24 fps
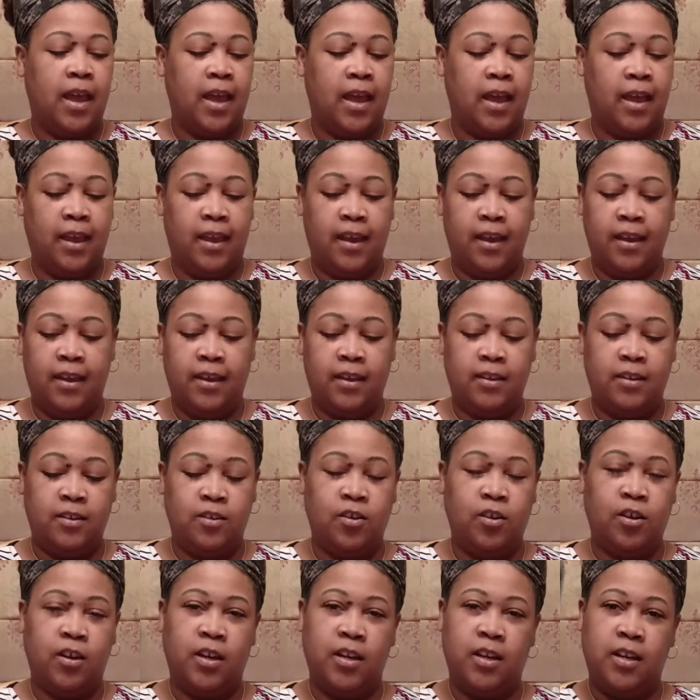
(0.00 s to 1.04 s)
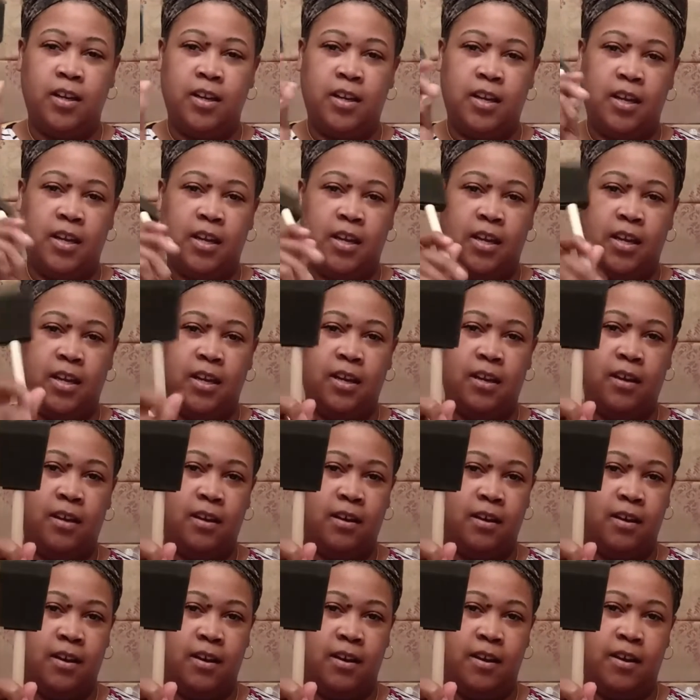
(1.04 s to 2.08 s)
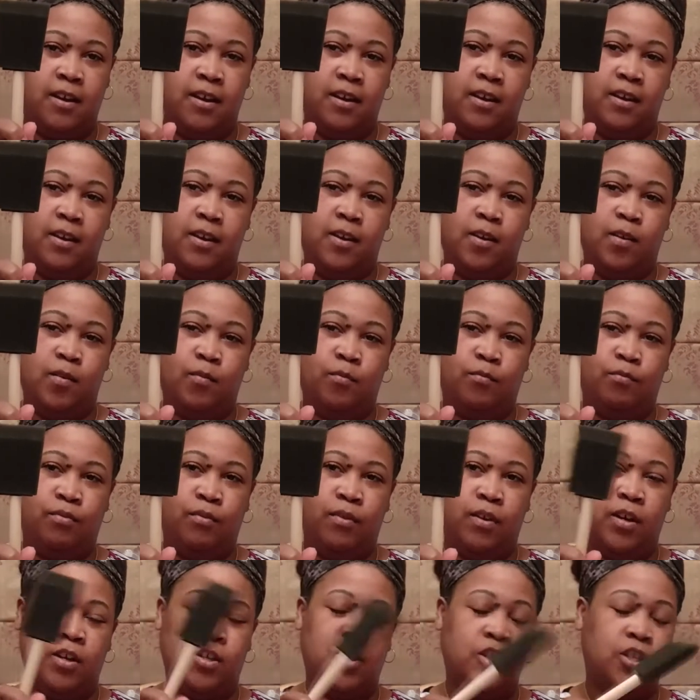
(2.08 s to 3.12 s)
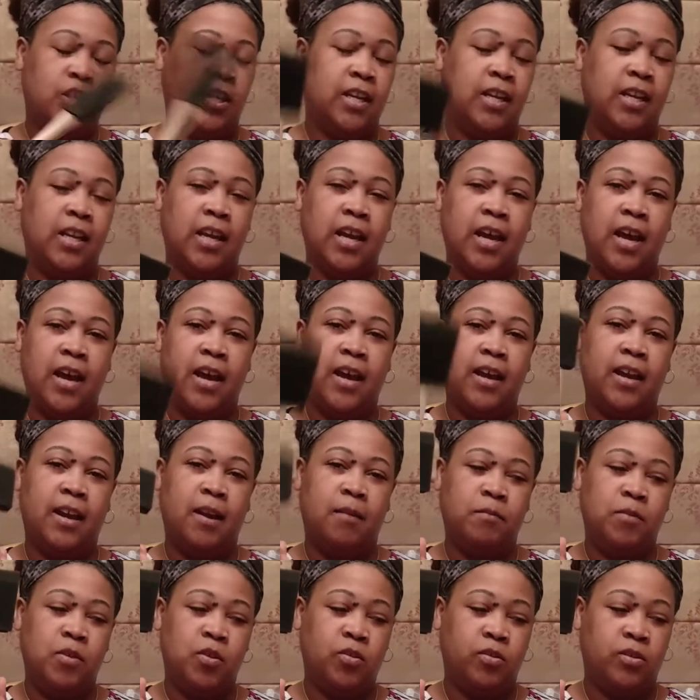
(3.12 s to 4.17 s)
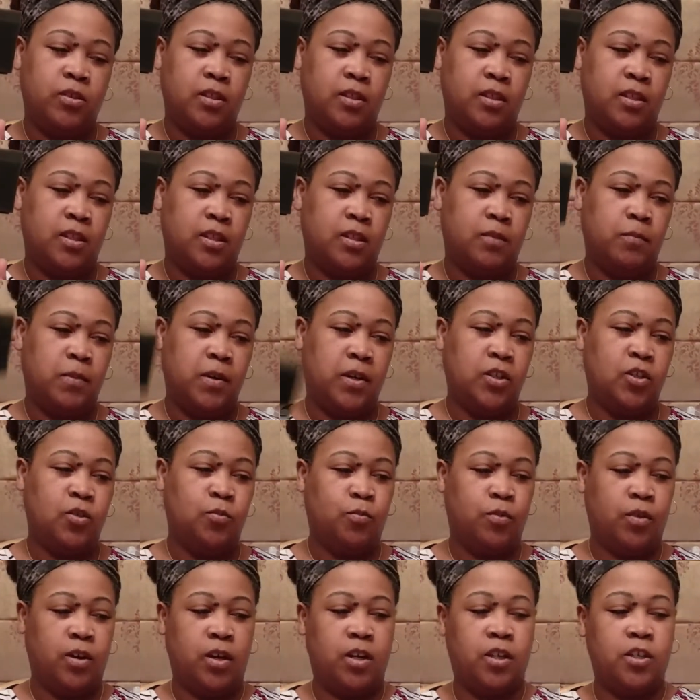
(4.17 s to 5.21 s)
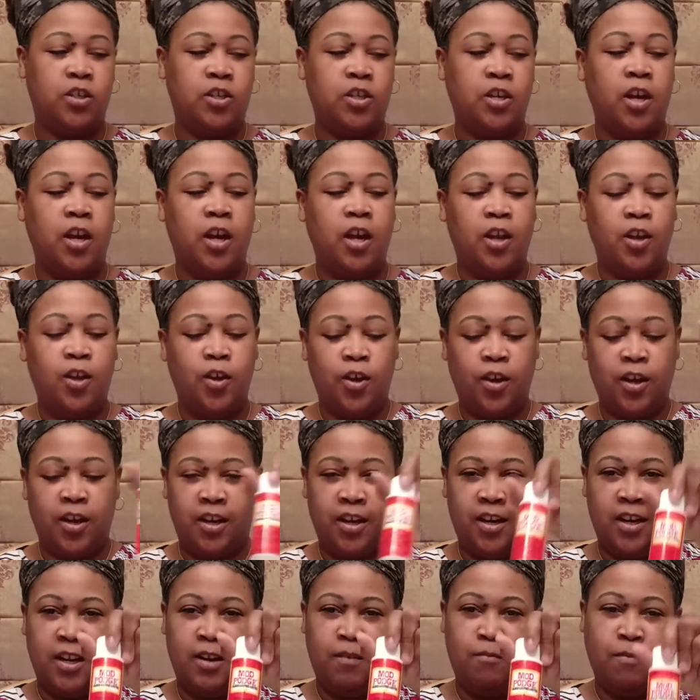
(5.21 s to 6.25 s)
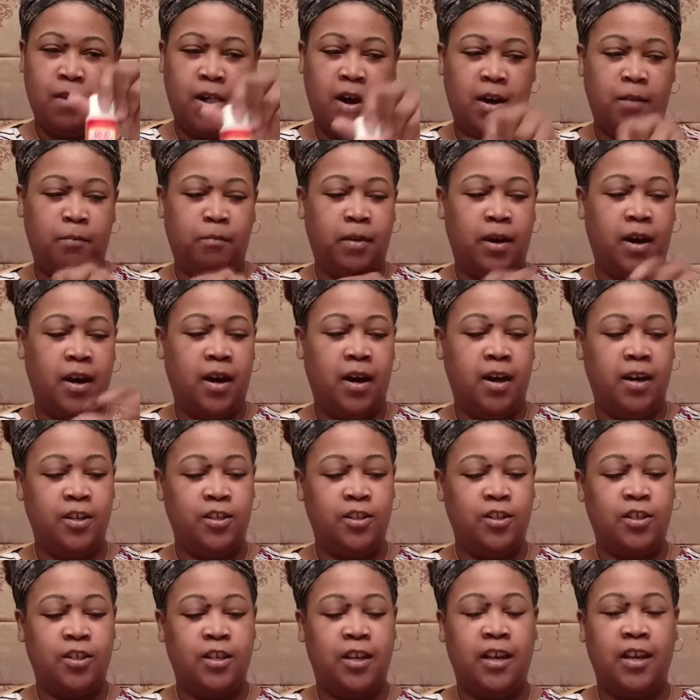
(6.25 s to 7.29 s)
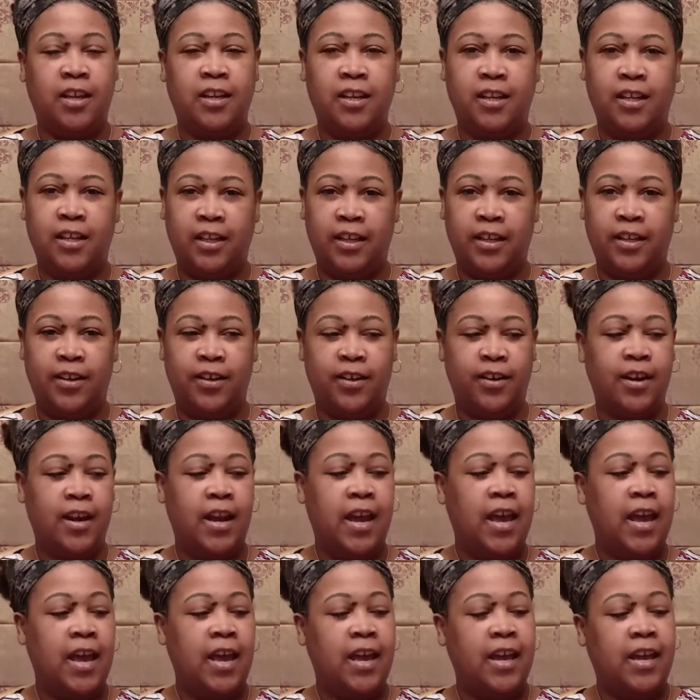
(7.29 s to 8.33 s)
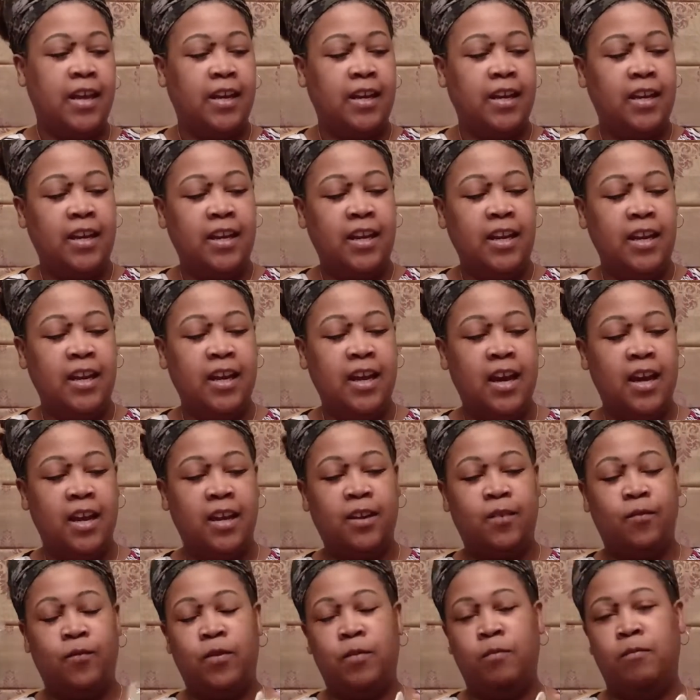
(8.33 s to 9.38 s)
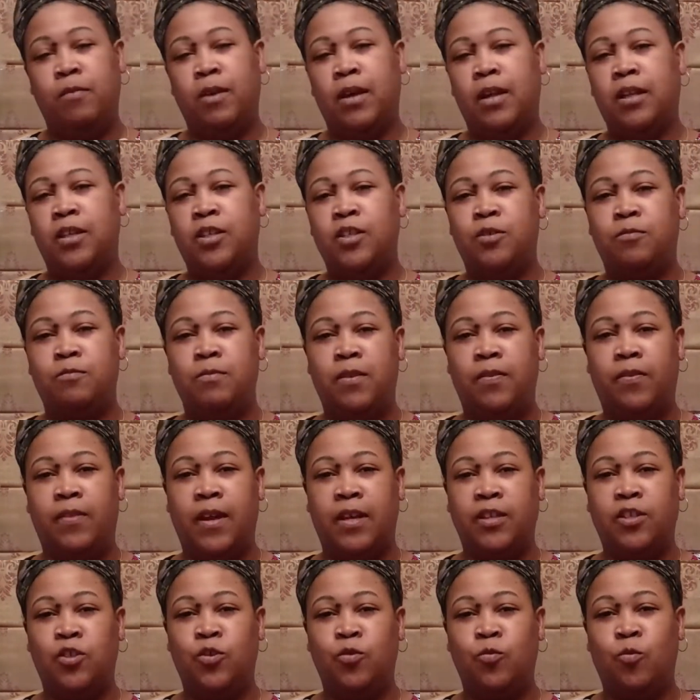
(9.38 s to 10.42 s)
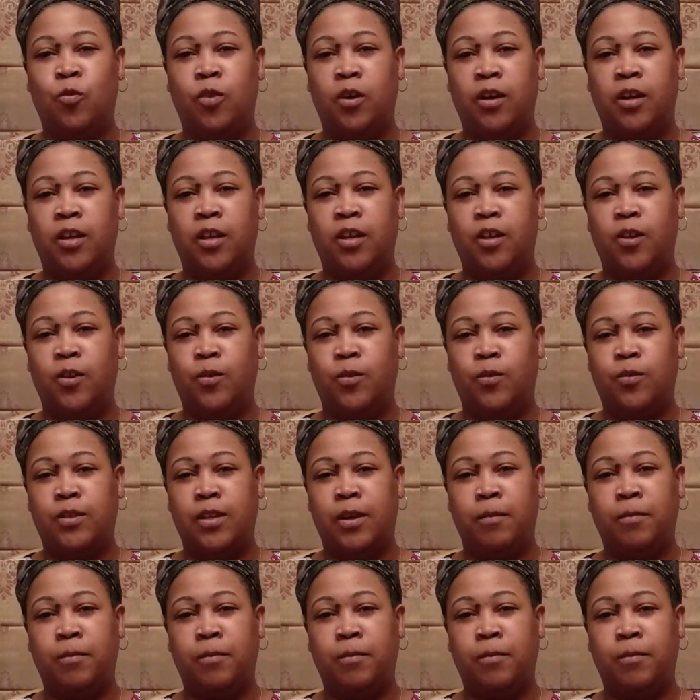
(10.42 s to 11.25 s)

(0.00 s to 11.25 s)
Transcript: And you're going to need a brush, any kind. I'm using the sponge brush. You're going to need Mod Podge and glitter and any kind of embellishment that you want to use.